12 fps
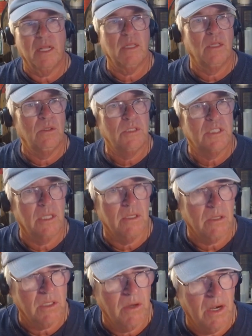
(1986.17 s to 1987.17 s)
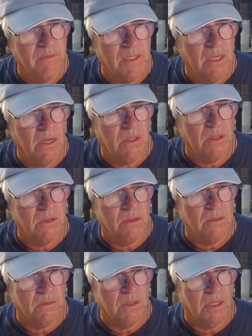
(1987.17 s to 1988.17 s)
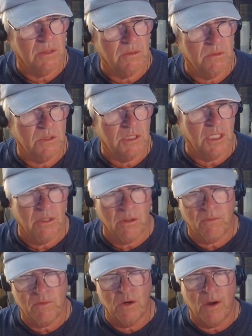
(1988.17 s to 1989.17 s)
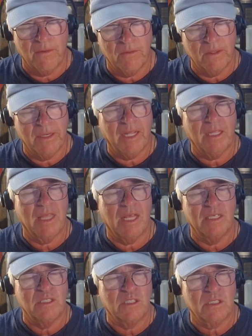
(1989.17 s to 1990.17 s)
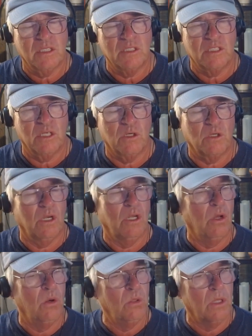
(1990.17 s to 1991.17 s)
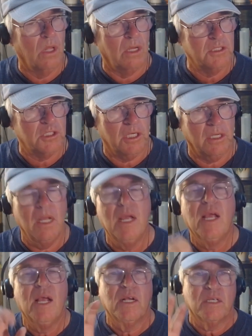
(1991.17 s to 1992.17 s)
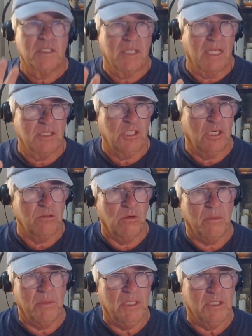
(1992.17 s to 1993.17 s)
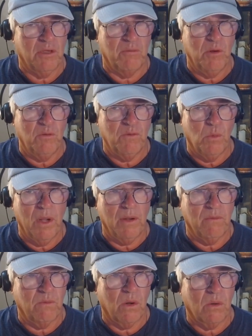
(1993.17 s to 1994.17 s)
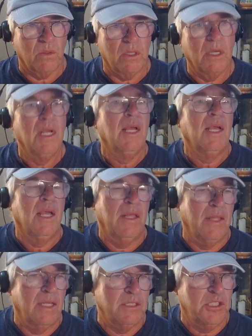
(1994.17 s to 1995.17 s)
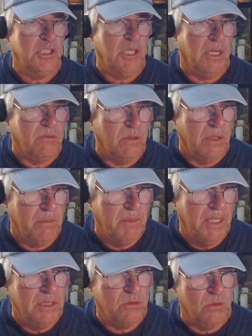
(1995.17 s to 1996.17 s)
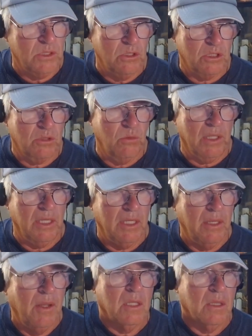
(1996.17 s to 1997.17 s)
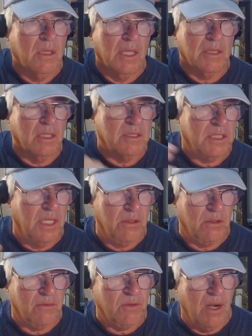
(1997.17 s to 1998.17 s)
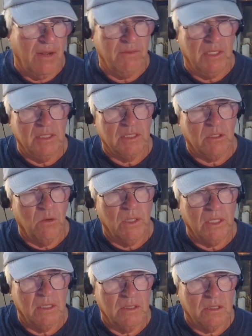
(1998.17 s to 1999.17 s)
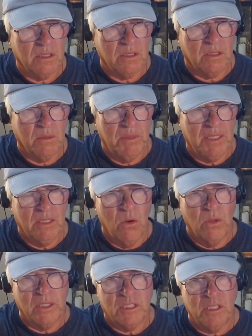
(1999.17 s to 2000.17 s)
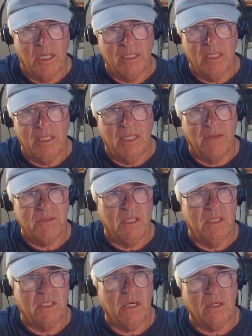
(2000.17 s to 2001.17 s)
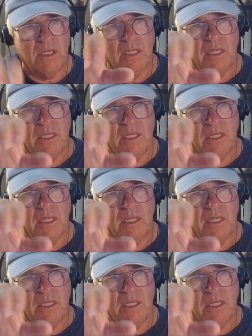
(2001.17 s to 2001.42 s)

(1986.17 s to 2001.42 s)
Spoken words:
a low center of gravity or a center of gravity that is considered low launching, because that generally means they move the weight forward. And that generally means when you're swinging that the center of gravity is going to be going slightly left of the target